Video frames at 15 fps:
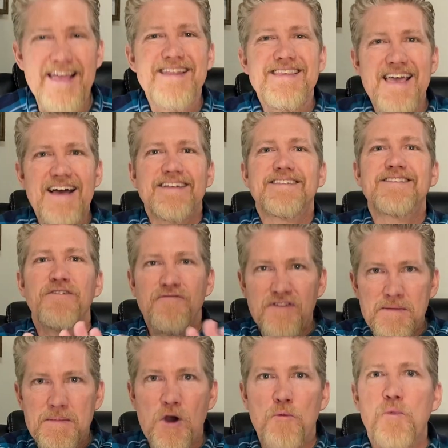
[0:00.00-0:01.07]
And yes, the
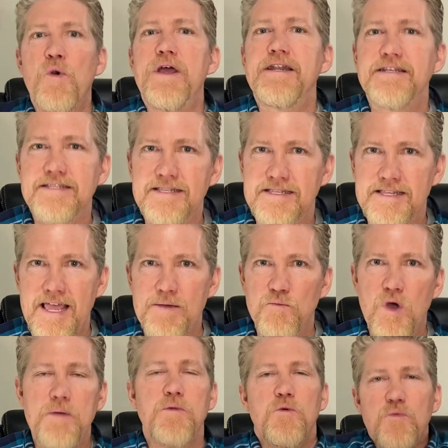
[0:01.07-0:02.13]
female brain is the same
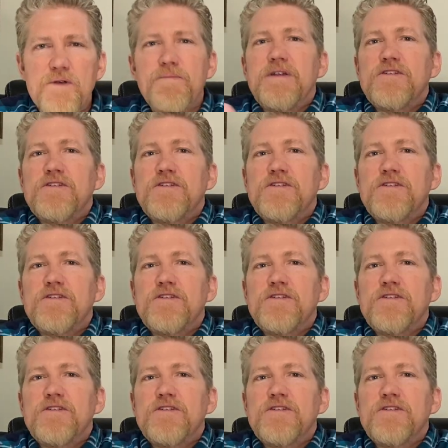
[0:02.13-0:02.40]
way, but we've